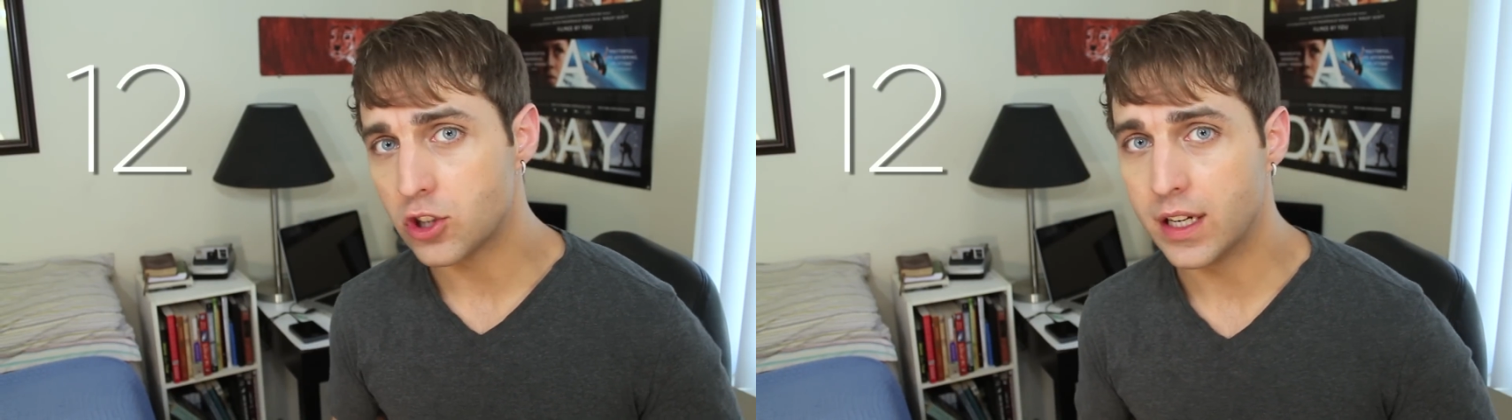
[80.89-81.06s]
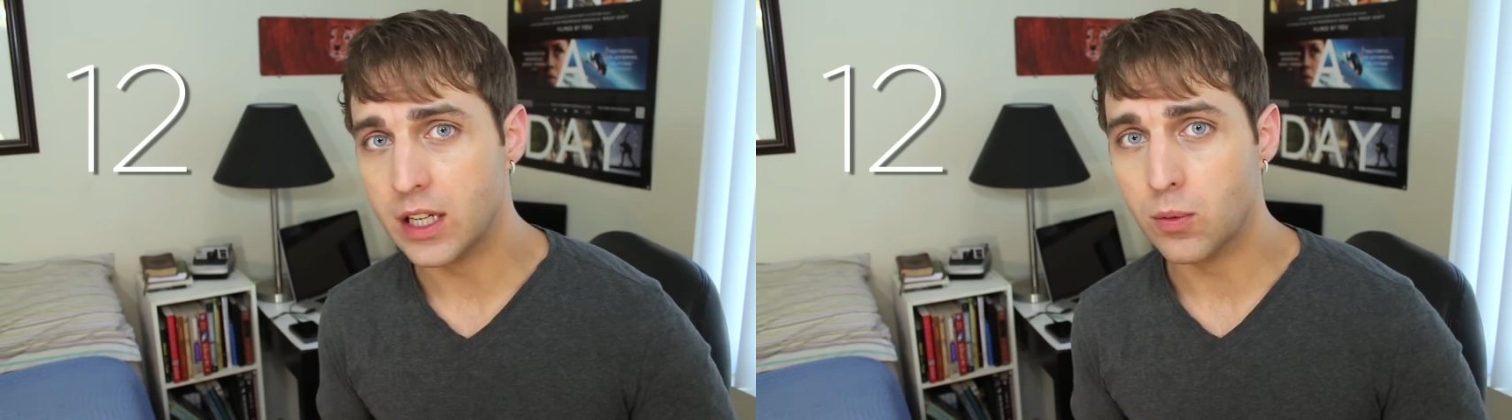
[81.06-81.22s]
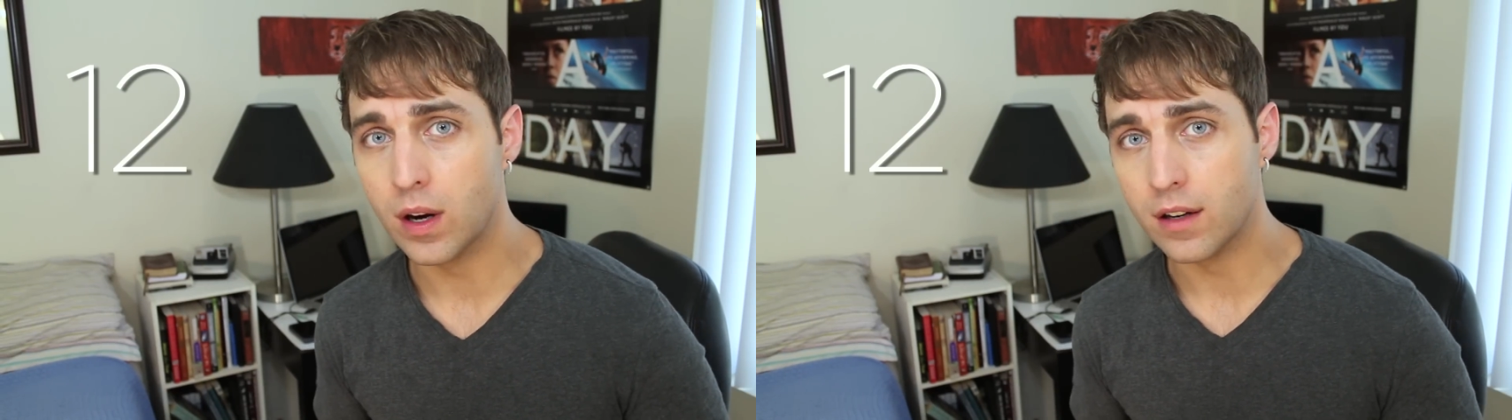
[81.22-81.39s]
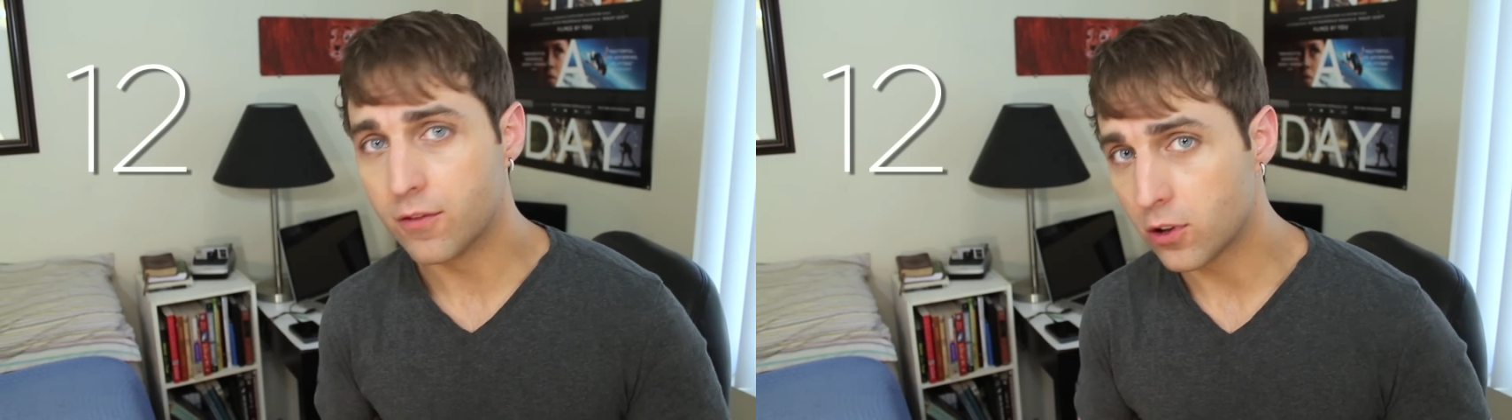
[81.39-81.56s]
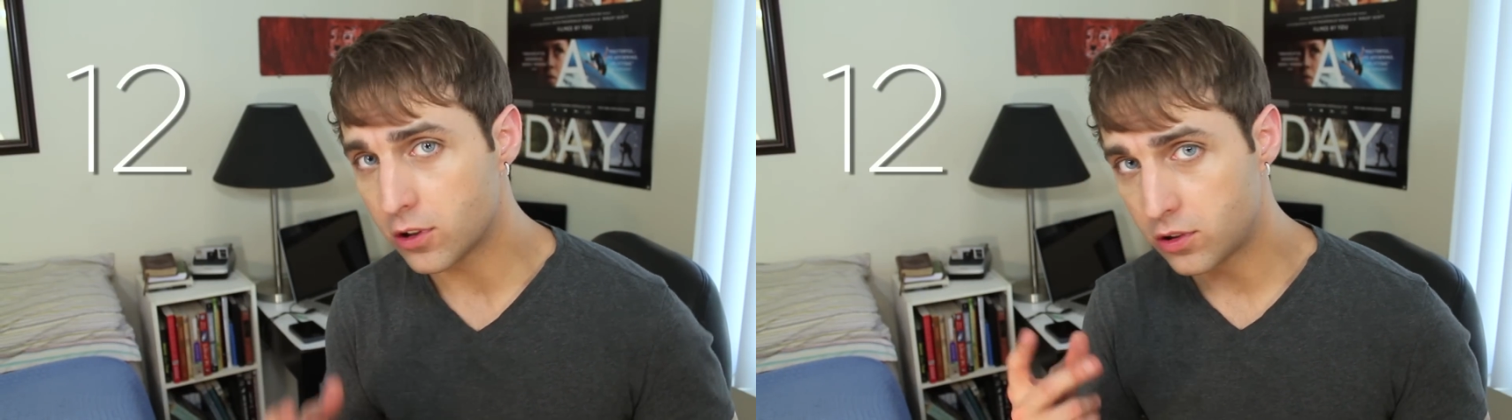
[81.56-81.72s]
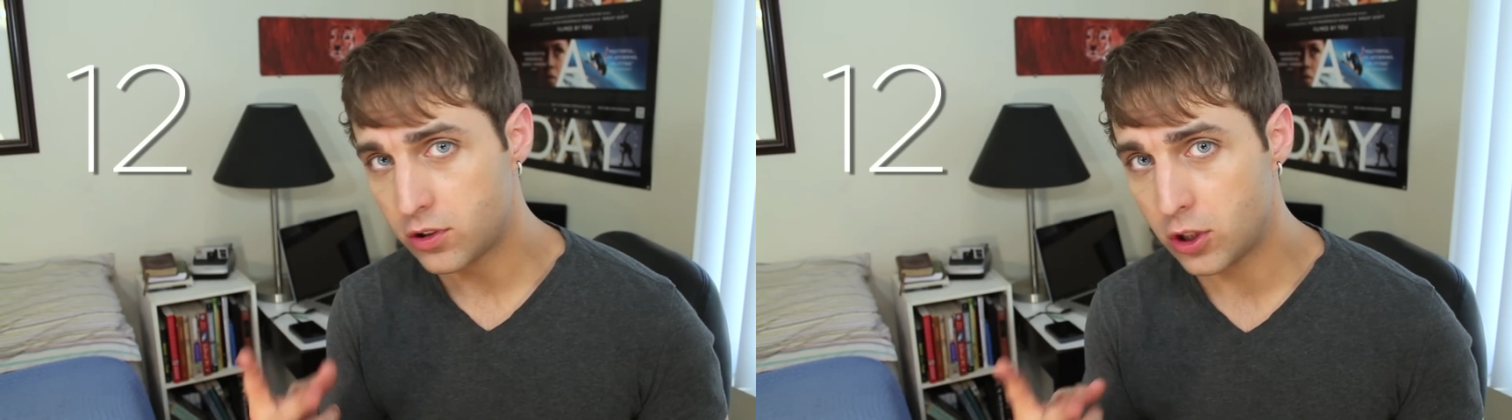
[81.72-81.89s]
anyone
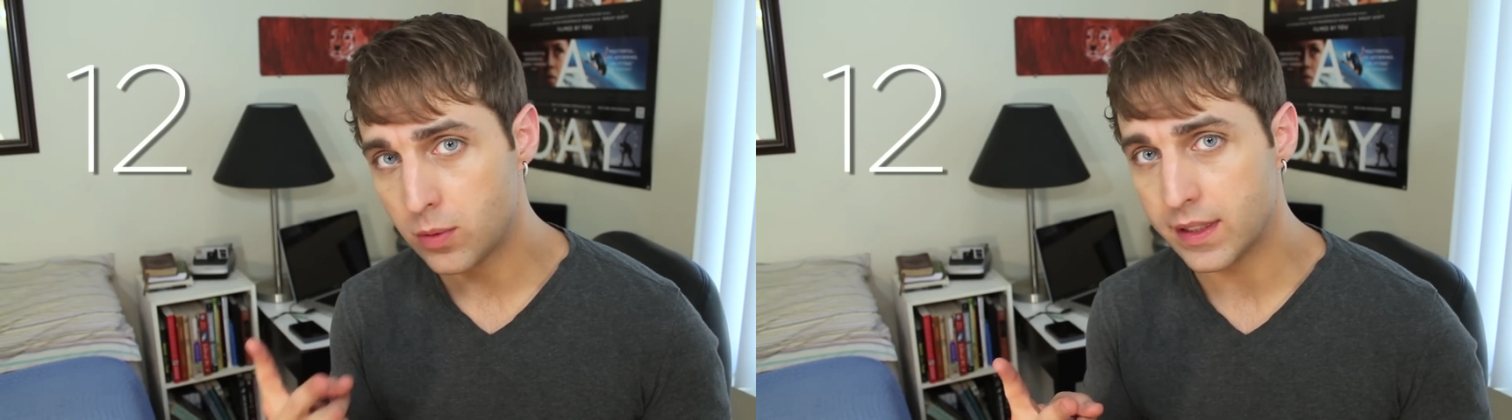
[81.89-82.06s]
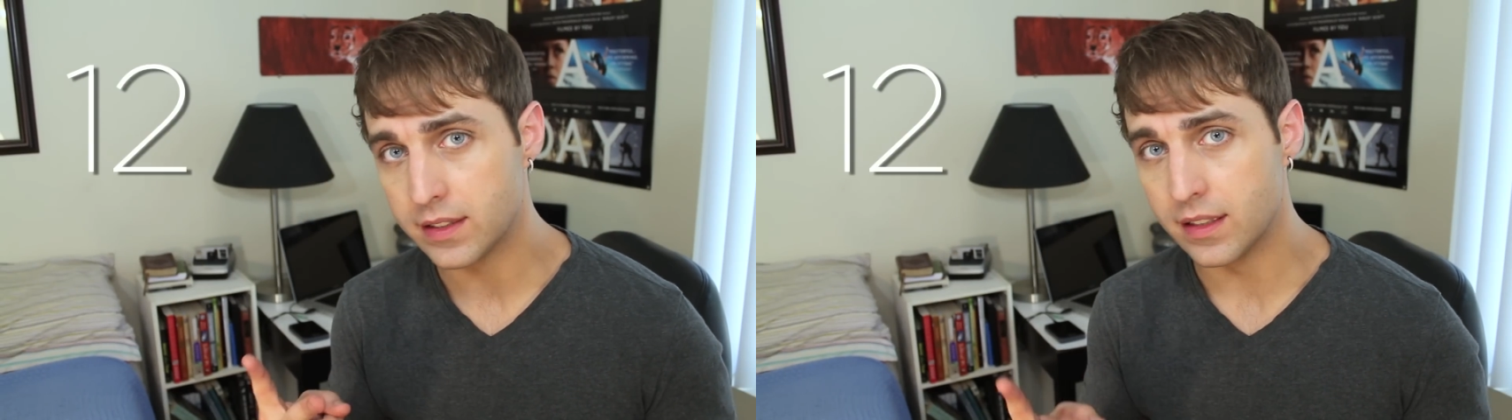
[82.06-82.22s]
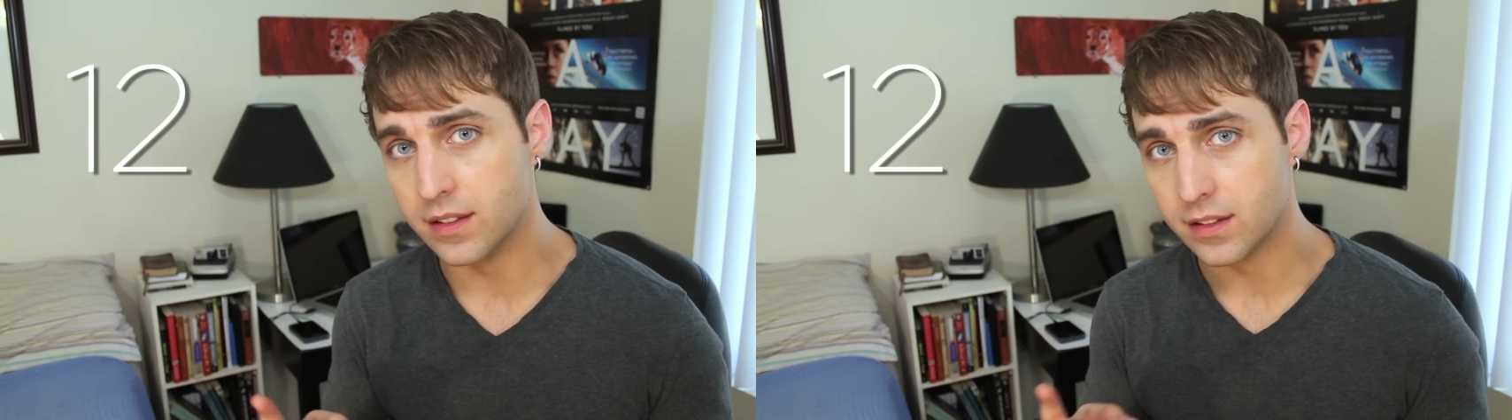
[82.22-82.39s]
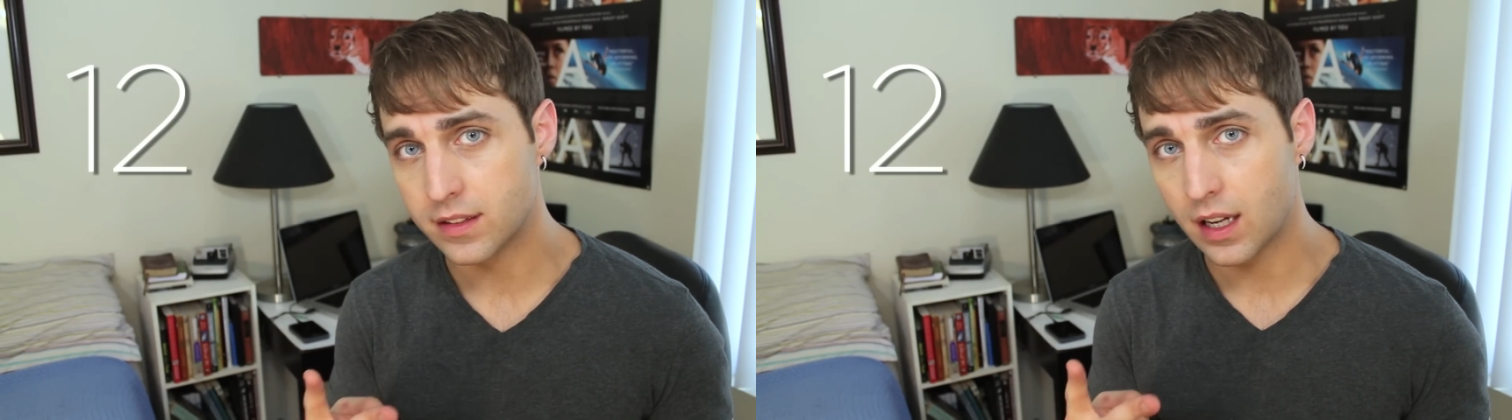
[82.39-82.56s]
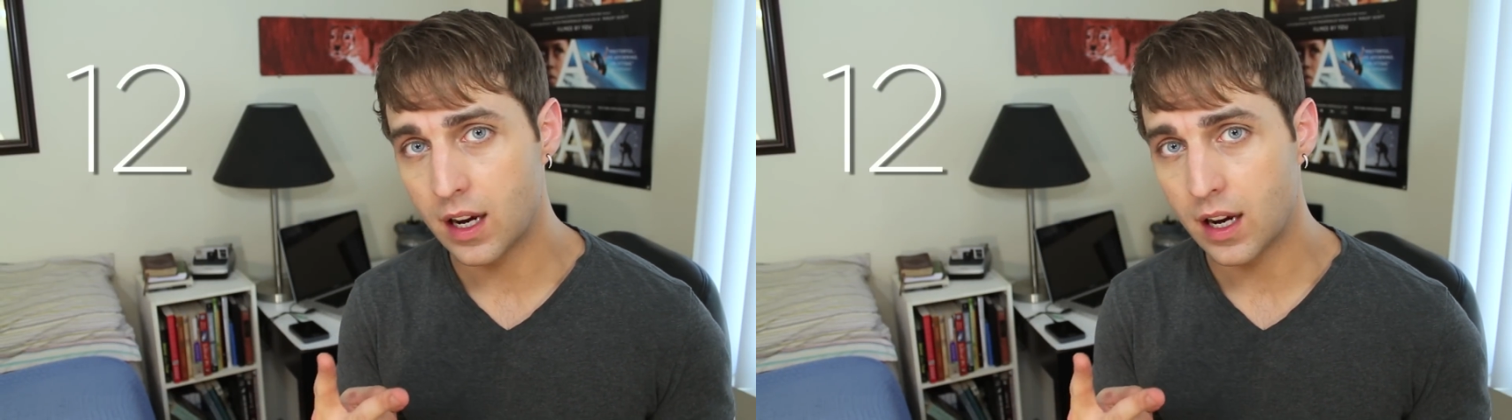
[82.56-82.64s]
for two reasons.